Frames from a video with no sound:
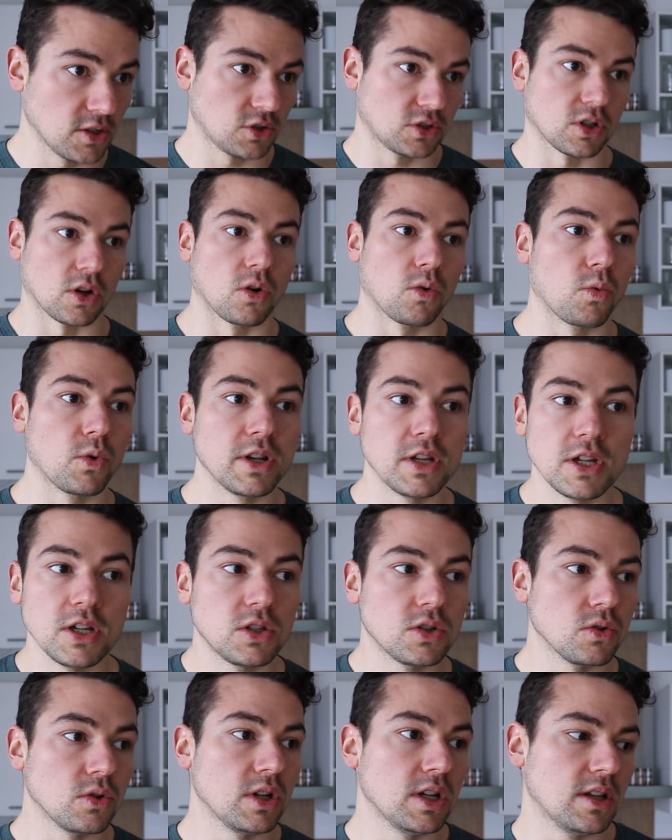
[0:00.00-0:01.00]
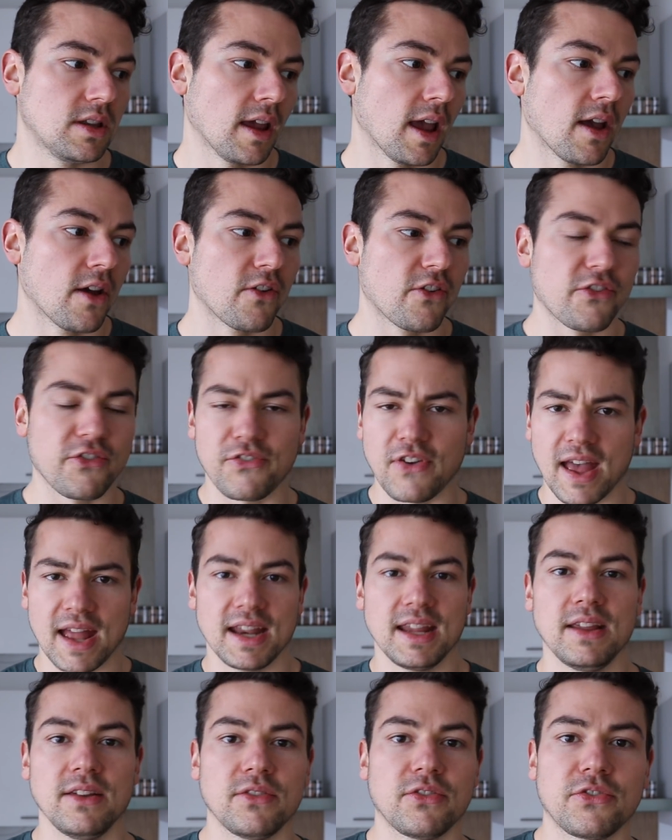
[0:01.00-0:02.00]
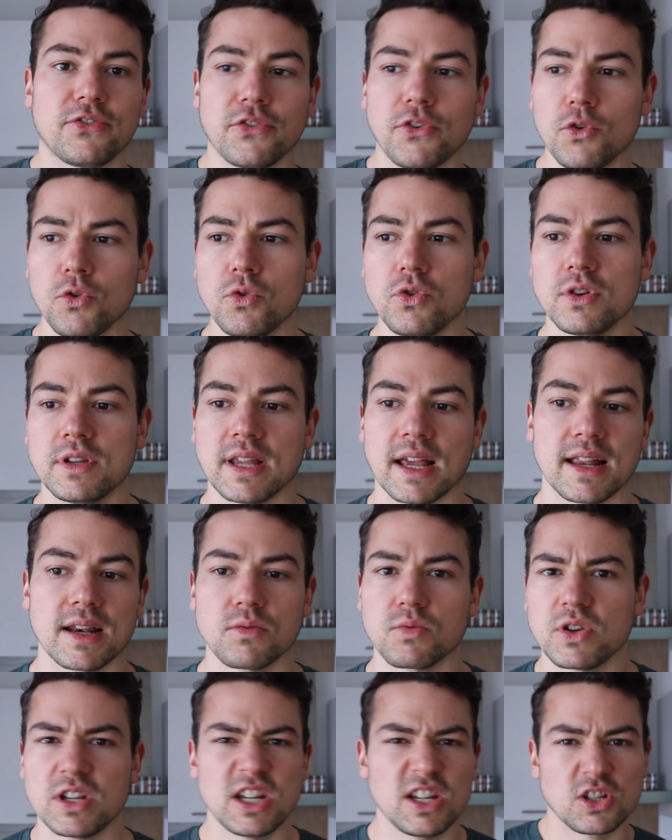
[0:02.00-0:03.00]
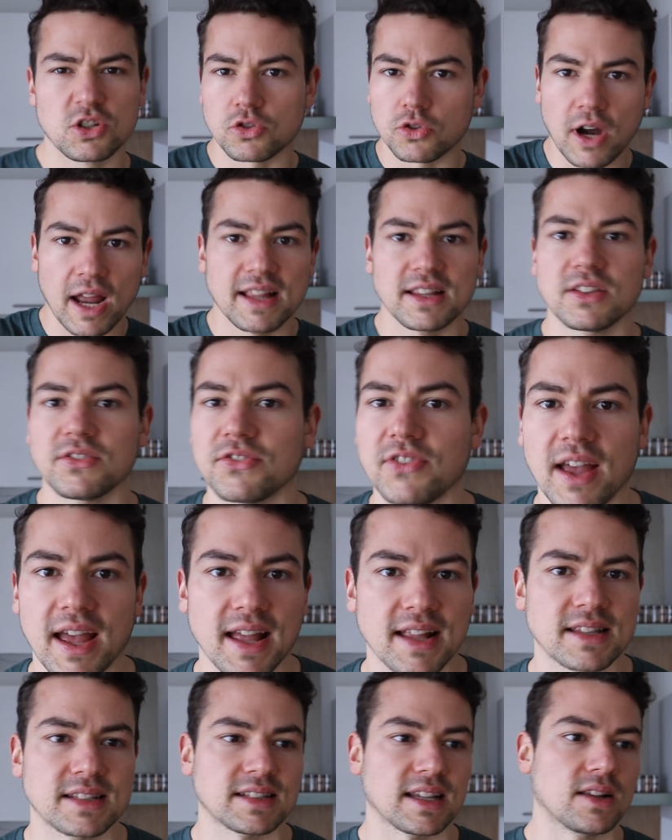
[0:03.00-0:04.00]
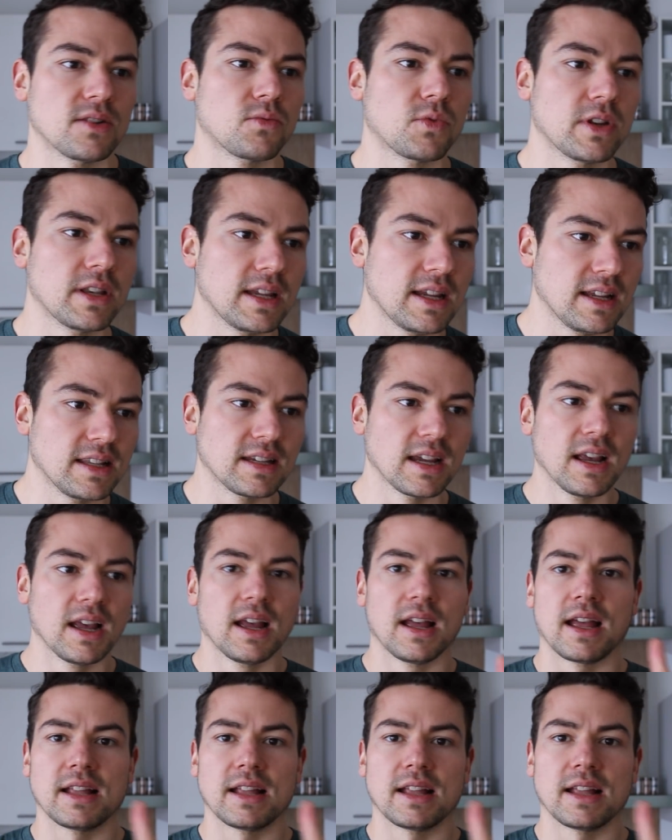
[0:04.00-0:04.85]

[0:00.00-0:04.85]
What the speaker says: so we need to eat fatty food and we need trans fats and we need